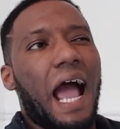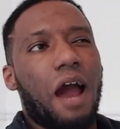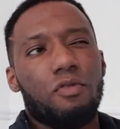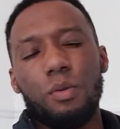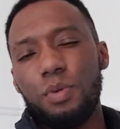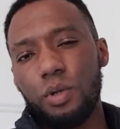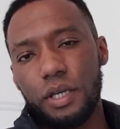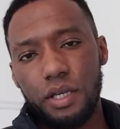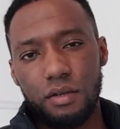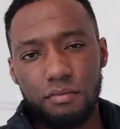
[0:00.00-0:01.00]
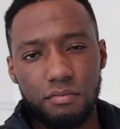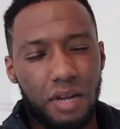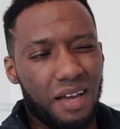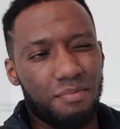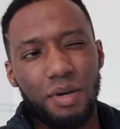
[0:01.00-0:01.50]
Arab looking,
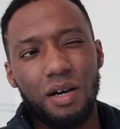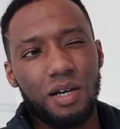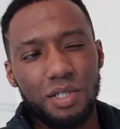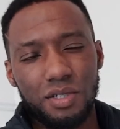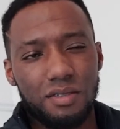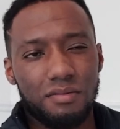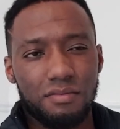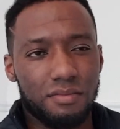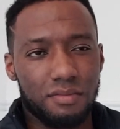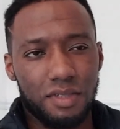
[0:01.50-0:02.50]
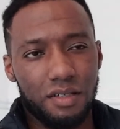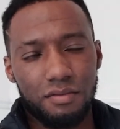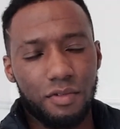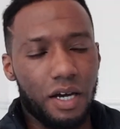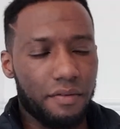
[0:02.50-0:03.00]
like Persian,
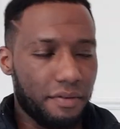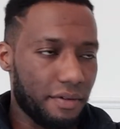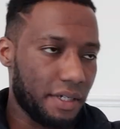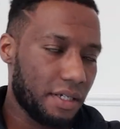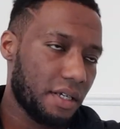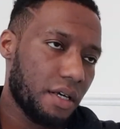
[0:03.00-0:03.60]
whatever, right?